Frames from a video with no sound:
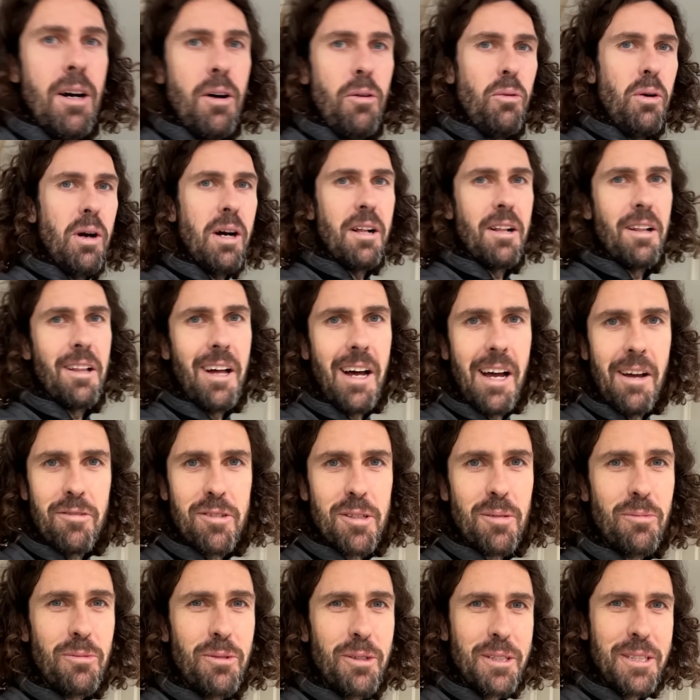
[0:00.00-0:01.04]
Well, I have
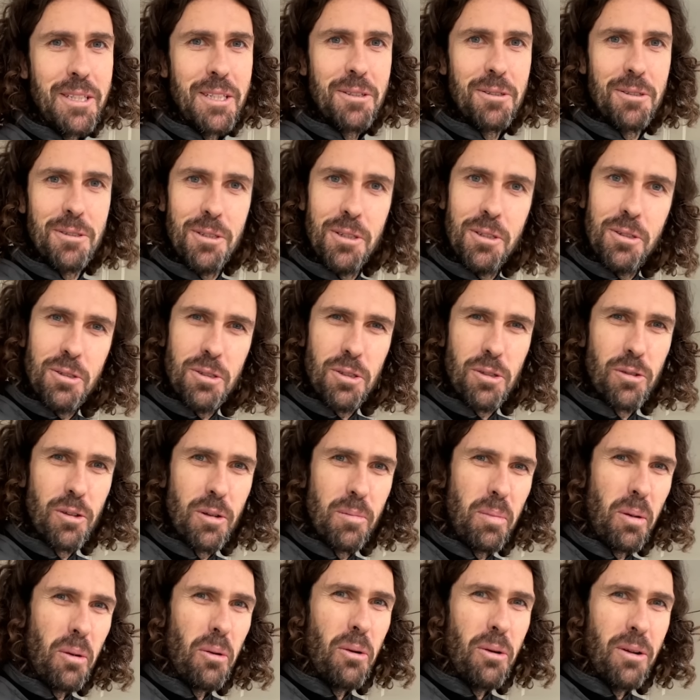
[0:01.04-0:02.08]
some really good news to
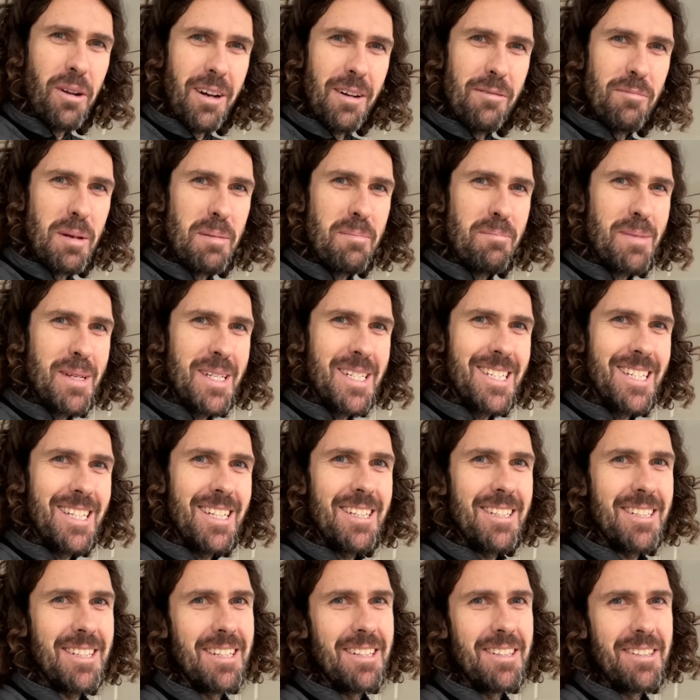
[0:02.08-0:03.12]
report. I've been
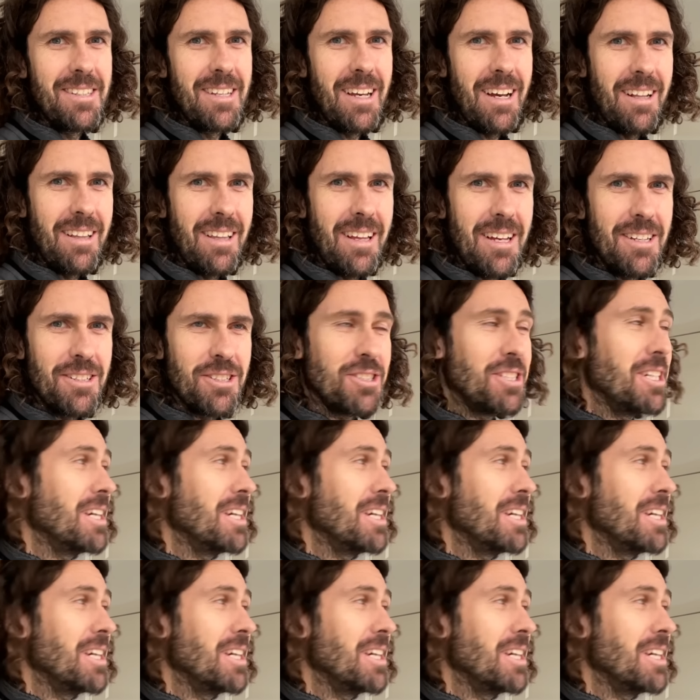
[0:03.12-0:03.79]
busy since our last